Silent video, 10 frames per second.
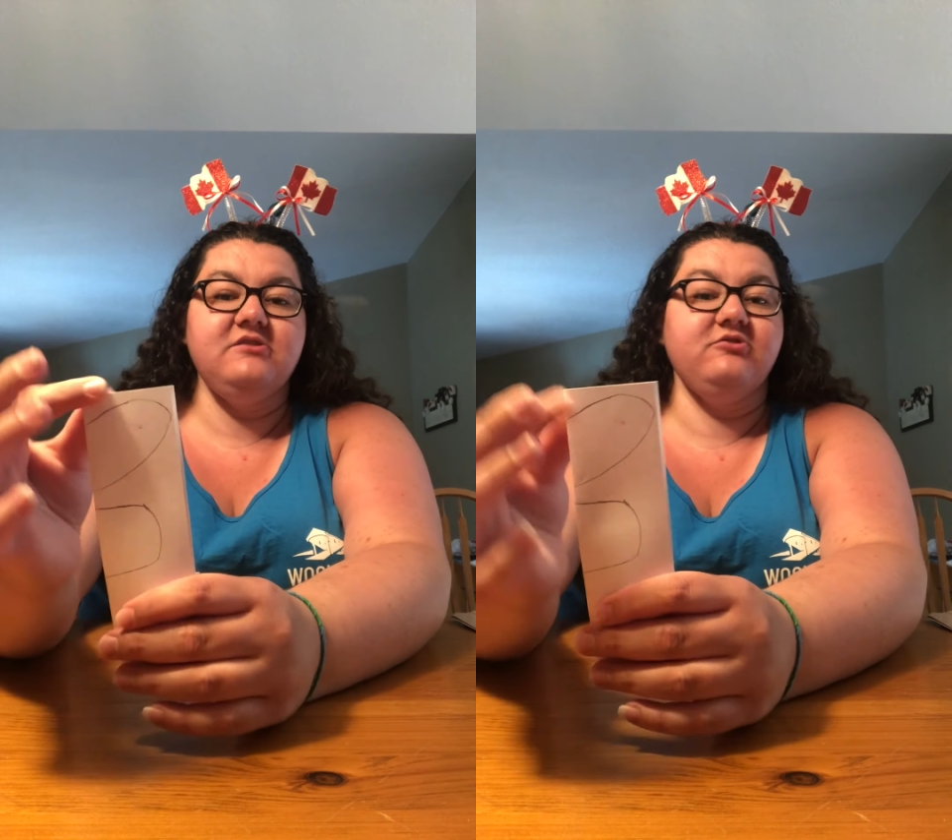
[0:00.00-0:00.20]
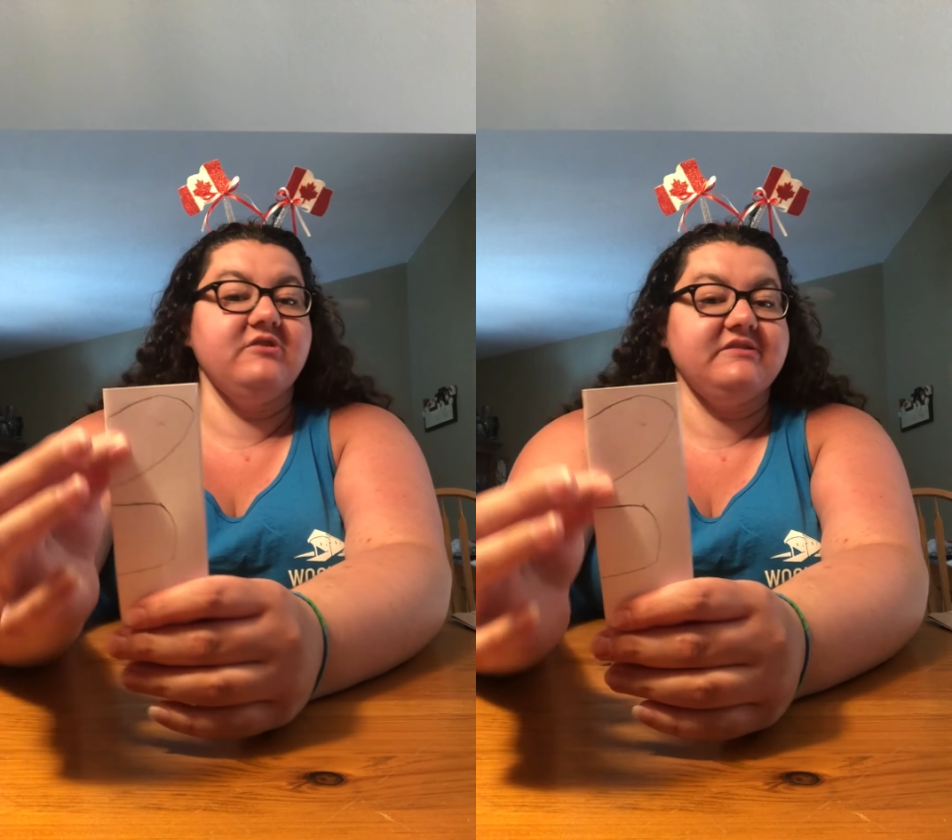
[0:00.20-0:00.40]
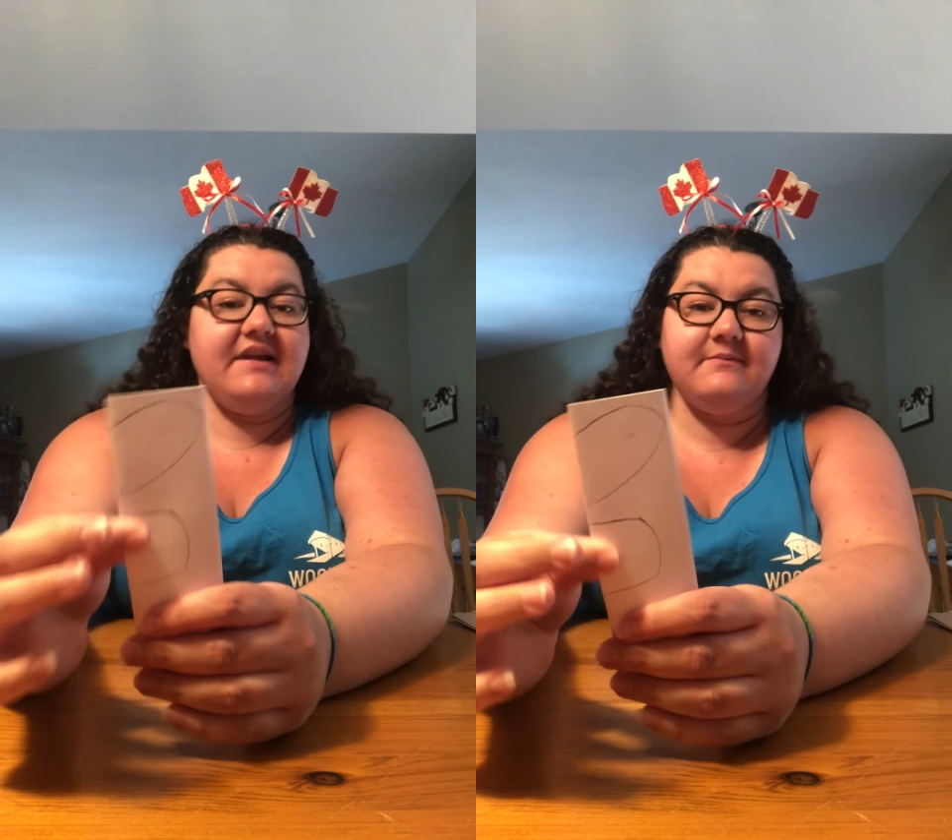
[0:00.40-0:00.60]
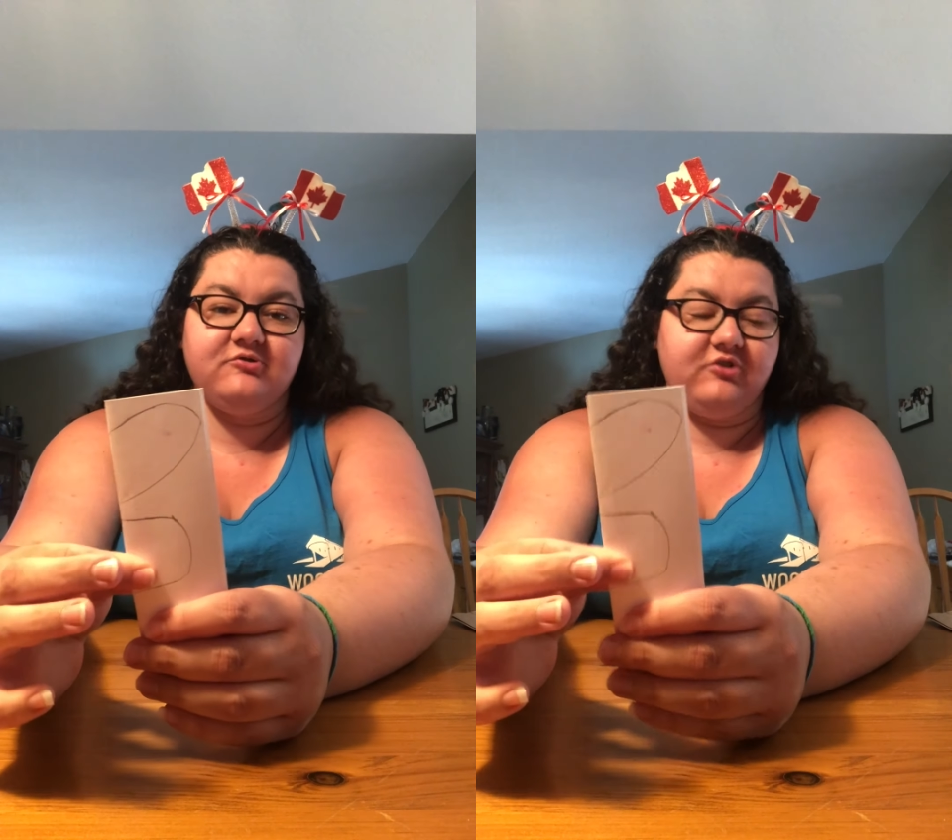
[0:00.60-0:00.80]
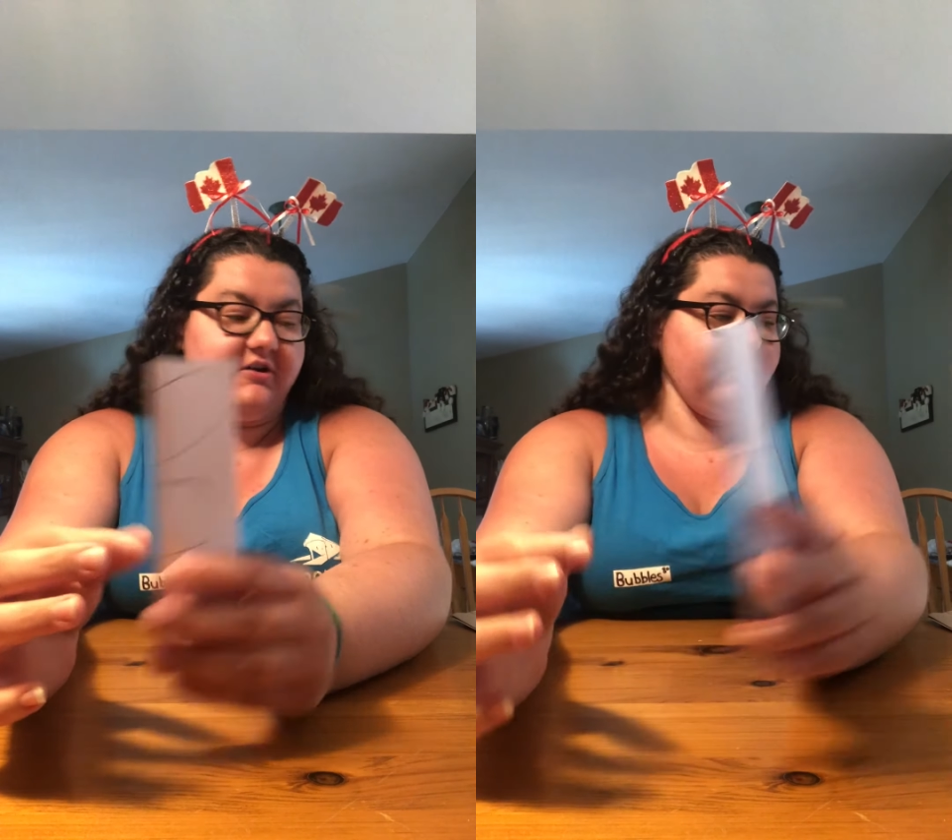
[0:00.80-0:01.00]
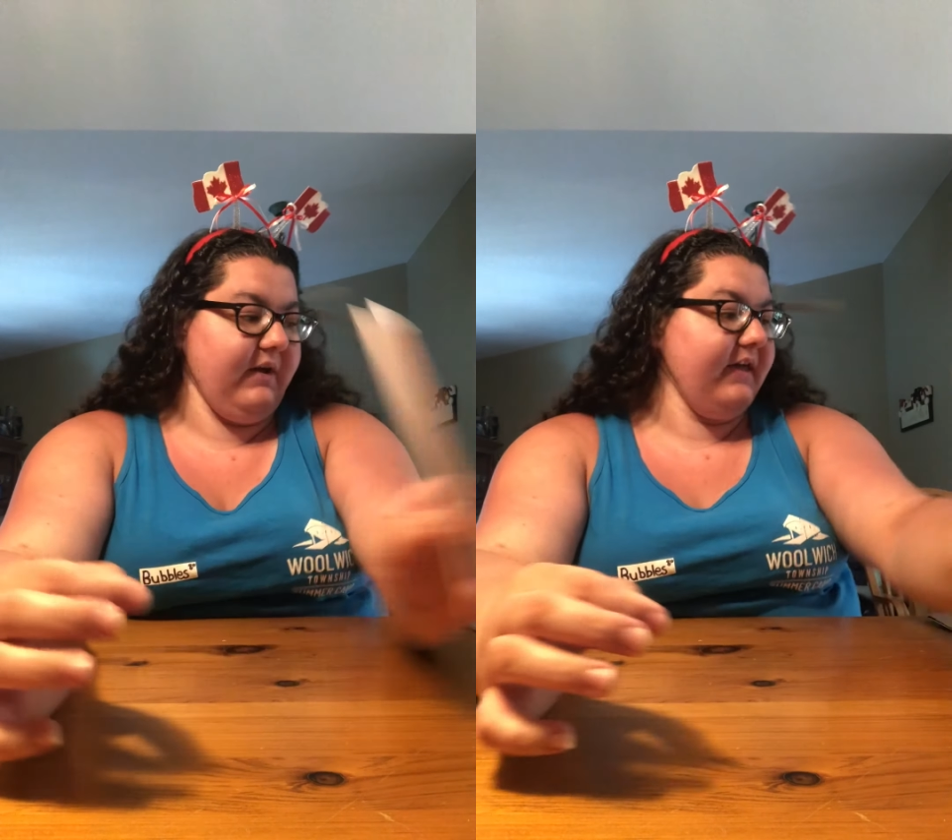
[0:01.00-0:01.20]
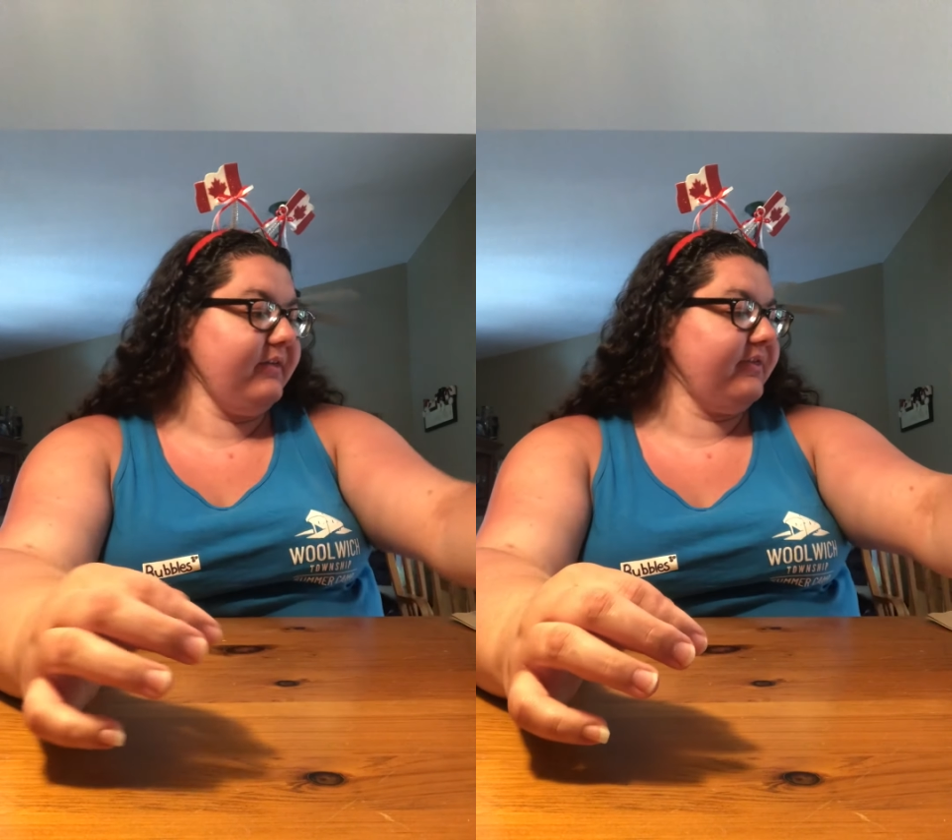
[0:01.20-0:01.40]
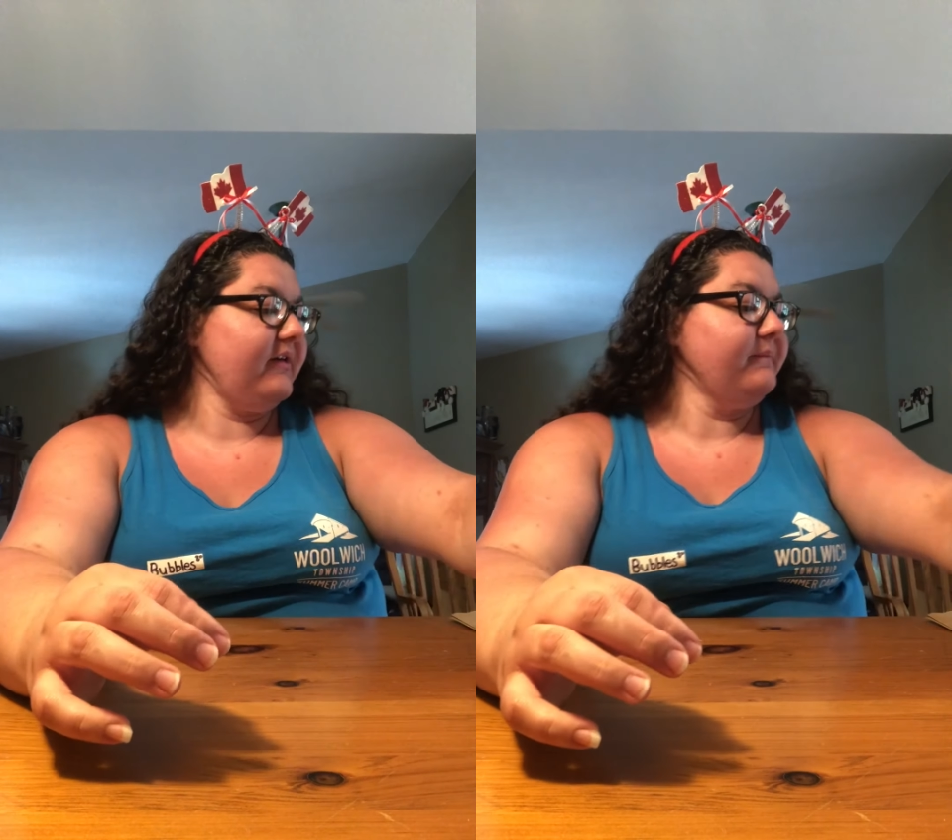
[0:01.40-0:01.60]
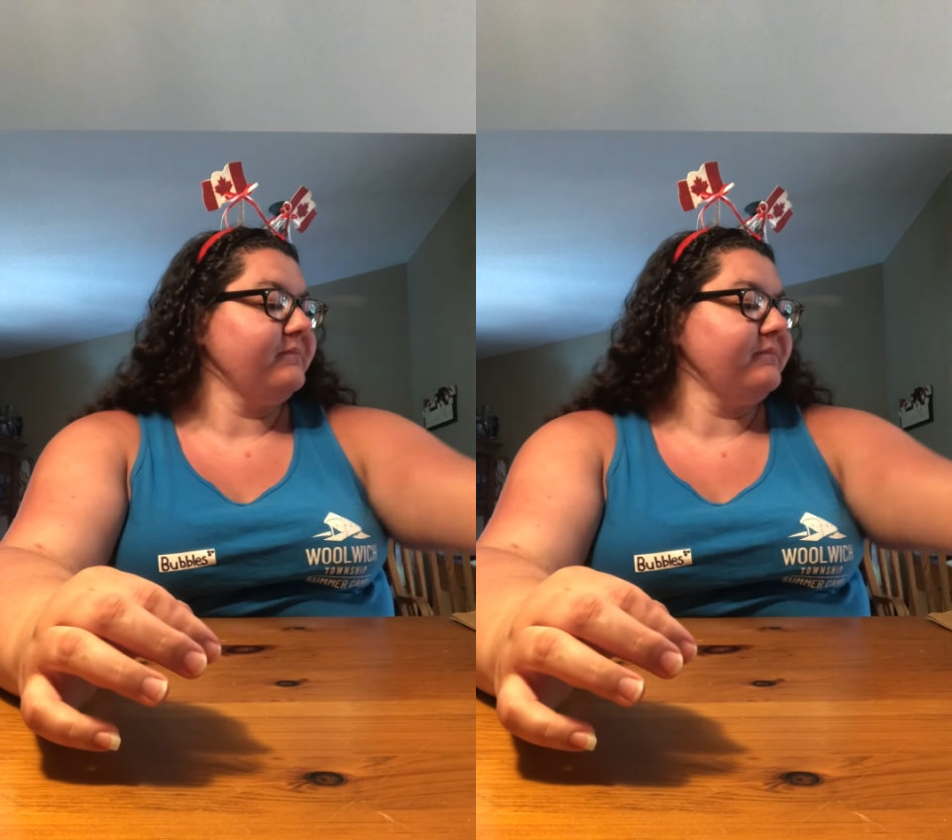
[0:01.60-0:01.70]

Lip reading: and you'll do the same trick with.